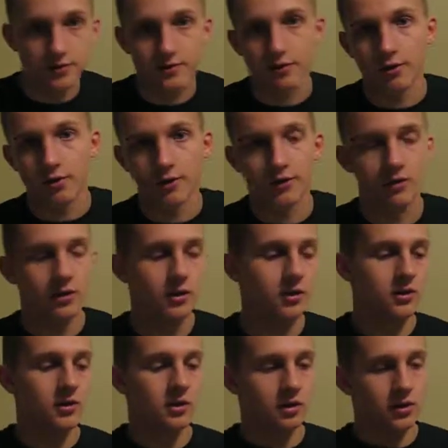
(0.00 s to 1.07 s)
sorry,
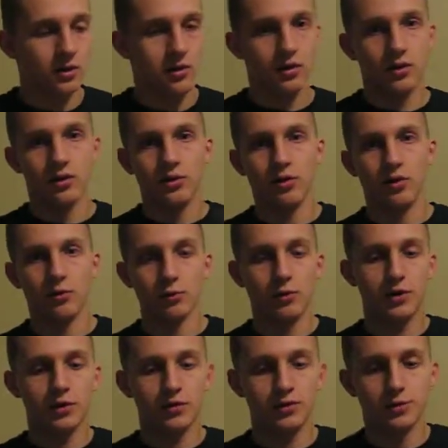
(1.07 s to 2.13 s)
or
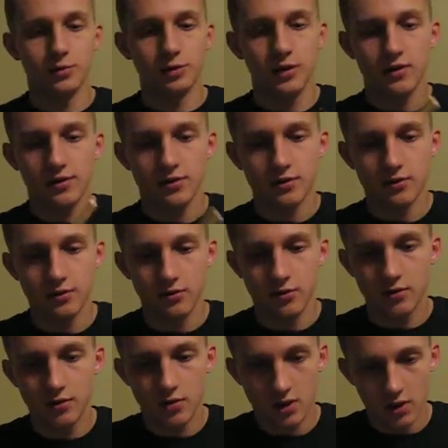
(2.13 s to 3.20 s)
whittle to width. So
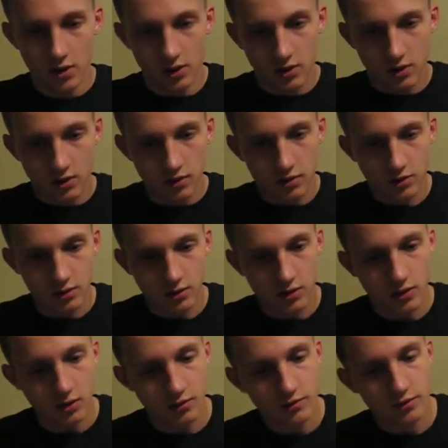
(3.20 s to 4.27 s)

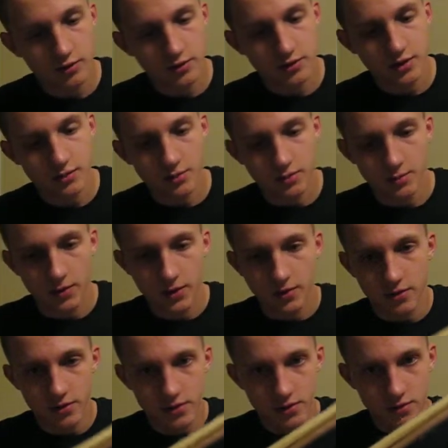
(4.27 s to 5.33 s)
first up
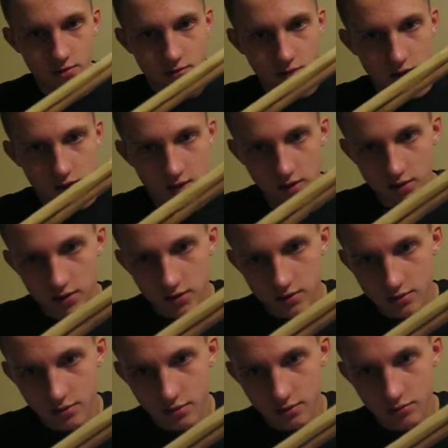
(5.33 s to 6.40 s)
comparison says that these
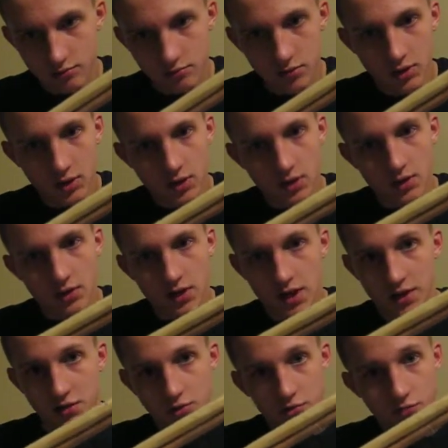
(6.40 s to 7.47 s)
are
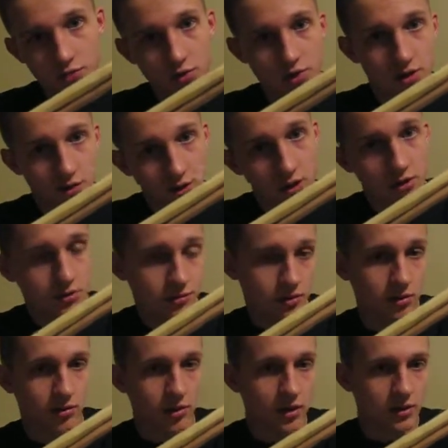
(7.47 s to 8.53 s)
actually pretty close.
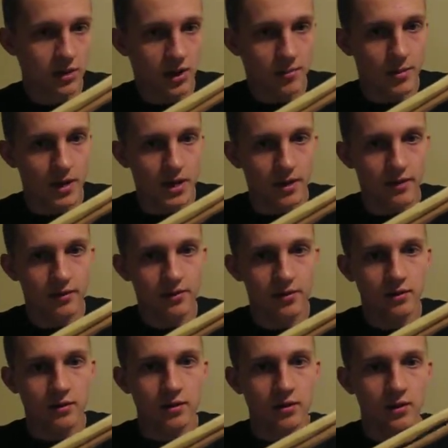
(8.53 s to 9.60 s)
They're not that bad.
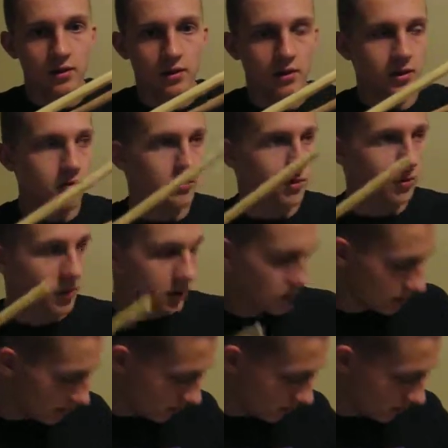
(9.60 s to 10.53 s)
But what I'm going